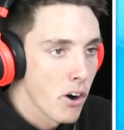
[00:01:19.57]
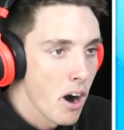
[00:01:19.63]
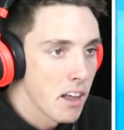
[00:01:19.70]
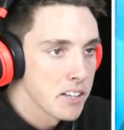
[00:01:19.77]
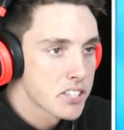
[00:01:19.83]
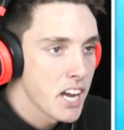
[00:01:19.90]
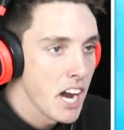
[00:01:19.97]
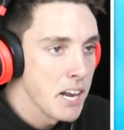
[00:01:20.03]
All right,
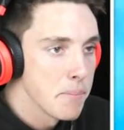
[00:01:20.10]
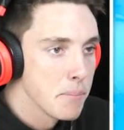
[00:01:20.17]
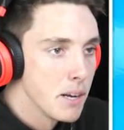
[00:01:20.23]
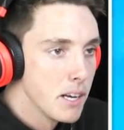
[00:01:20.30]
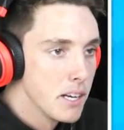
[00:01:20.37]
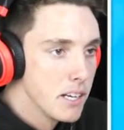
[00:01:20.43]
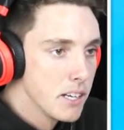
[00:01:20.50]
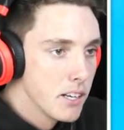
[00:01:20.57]
let's get him.
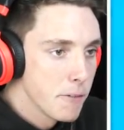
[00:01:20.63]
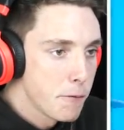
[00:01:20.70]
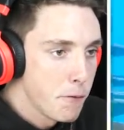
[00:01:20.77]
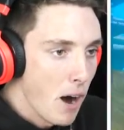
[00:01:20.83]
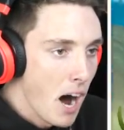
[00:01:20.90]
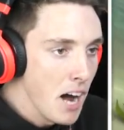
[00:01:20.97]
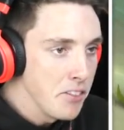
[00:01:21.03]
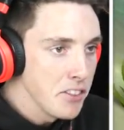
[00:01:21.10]

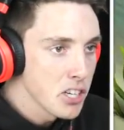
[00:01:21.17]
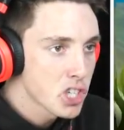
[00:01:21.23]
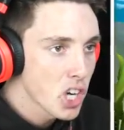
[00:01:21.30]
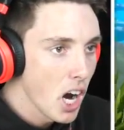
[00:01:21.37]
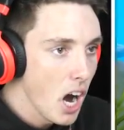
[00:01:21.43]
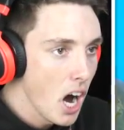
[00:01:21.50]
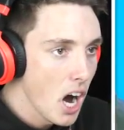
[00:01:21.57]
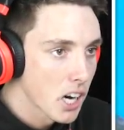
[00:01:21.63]
Hunt the
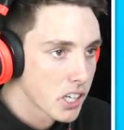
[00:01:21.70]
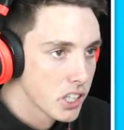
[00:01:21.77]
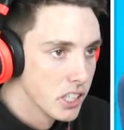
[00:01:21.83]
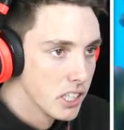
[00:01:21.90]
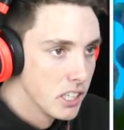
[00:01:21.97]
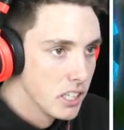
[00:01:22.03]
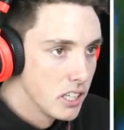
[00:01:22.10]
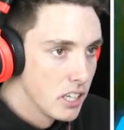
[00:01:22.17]
shark!
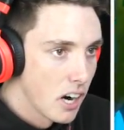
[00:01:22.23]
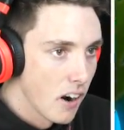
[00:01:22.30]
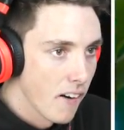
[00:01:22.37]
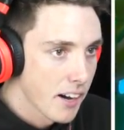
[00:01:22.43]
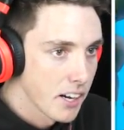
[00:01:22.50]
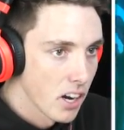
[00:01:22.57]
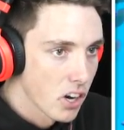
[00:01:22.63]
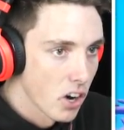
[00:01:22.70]
I
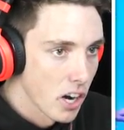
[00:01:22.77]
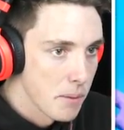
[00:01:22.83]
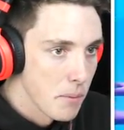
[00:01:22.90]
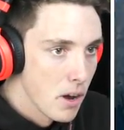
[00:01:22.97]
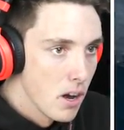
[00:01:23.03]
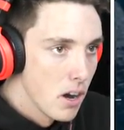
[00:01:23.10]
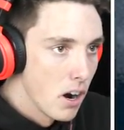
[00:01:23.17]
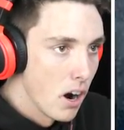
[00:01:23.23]
reckon I got him.
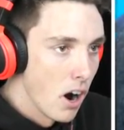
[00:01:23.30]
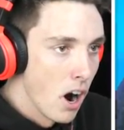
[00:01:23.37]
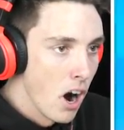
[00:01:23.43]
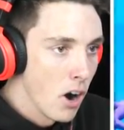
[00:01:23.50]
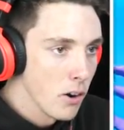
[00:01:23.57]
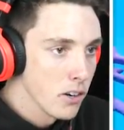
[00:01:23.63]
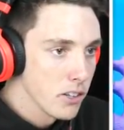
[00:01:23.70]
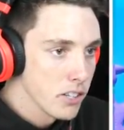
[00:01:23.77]
Oh,